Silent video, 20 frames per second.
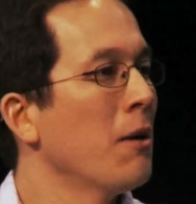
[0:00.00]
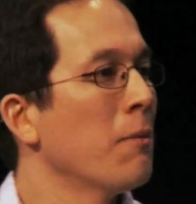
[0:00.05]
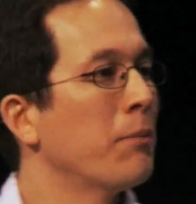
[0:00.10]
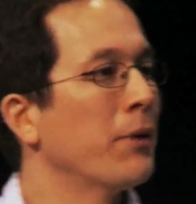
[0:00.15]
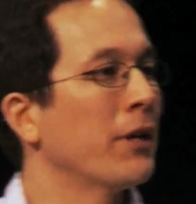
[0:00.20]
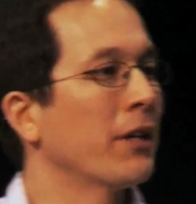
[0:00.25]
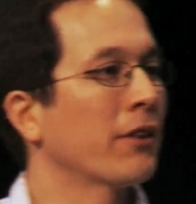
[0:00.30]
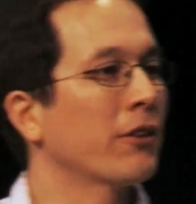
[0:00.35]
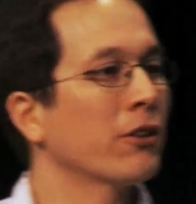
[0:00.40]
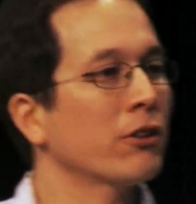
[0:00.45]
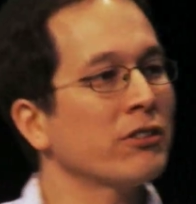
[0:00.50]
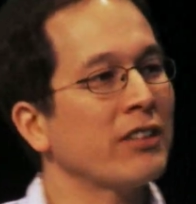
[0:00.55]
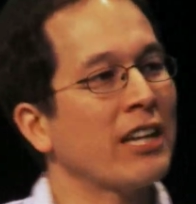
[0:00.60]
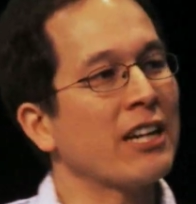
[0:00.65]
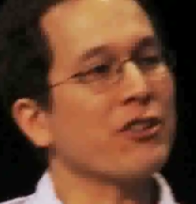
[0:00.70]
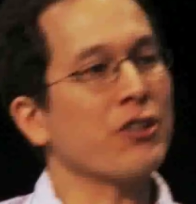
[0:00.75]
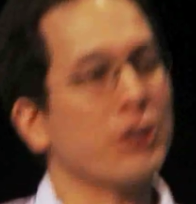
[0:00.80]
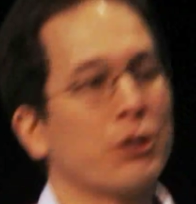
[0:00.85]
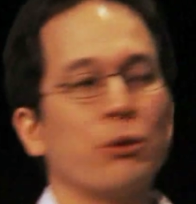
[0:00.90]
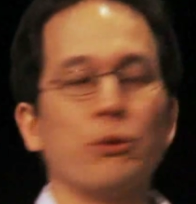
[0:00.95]
but there's
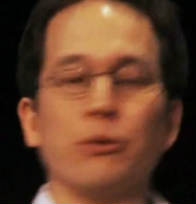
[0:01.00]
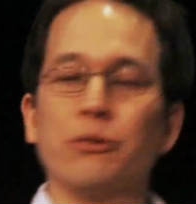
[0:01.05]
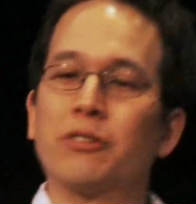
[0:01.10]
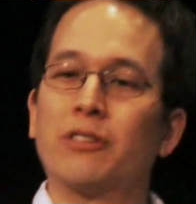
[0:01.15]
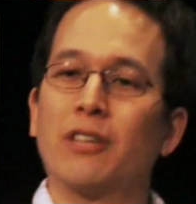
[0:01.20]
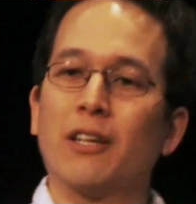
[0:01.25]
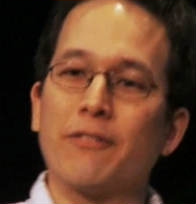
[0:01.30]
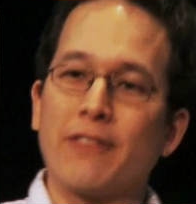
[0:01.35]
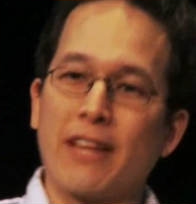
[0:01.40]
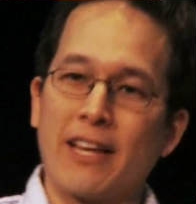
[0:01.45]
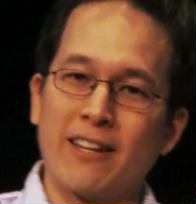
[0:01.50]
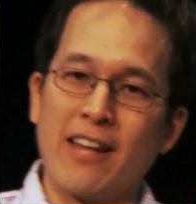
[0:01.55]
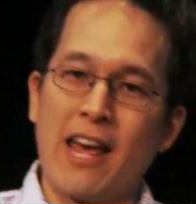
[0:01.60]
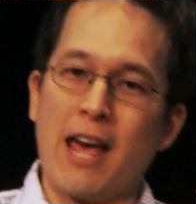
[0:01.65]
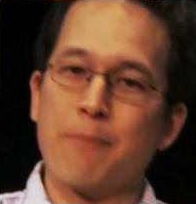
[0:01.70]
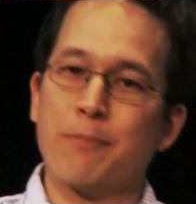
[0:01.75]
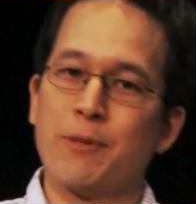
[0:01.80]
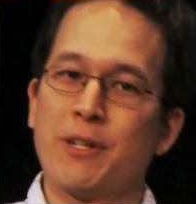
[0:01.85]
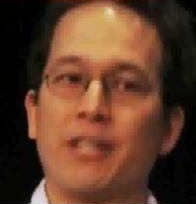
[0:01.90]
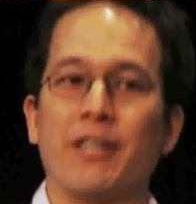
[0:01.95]
actually cool stuff that's
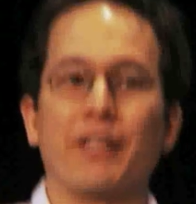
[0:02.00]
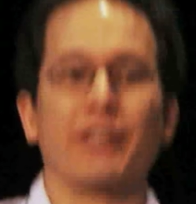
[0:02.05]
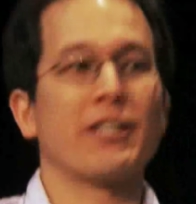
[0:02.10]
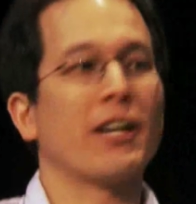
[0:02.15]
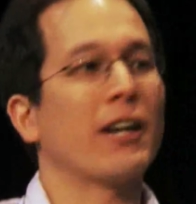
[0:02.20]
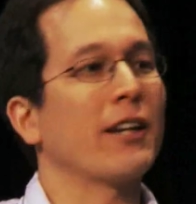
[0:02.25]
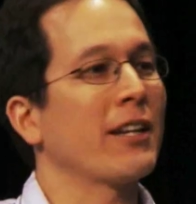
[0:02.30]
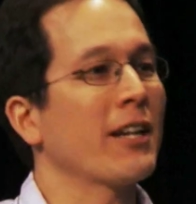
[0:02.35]
happening in the